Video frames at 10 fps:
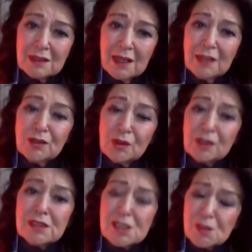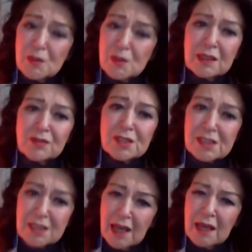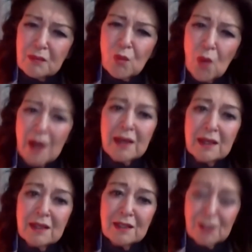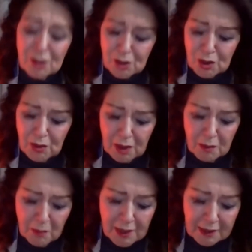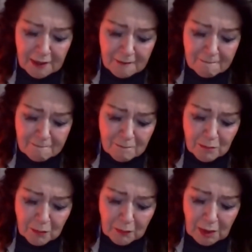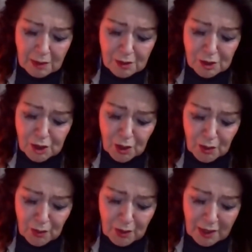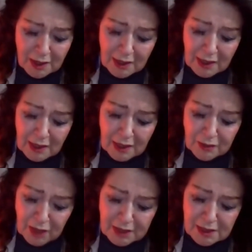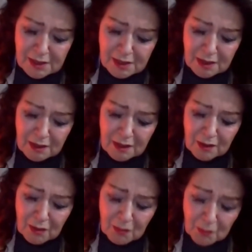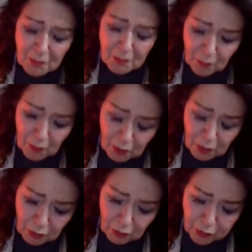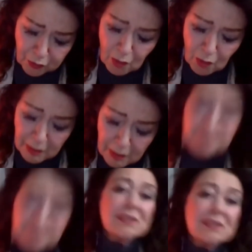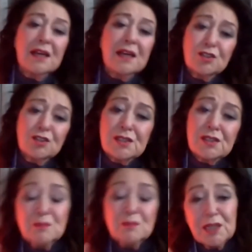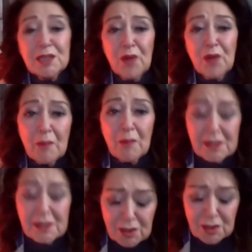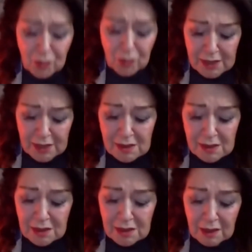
and you can speak in the same way to a beggar. So, and that is for many sages and many rabbis the greatest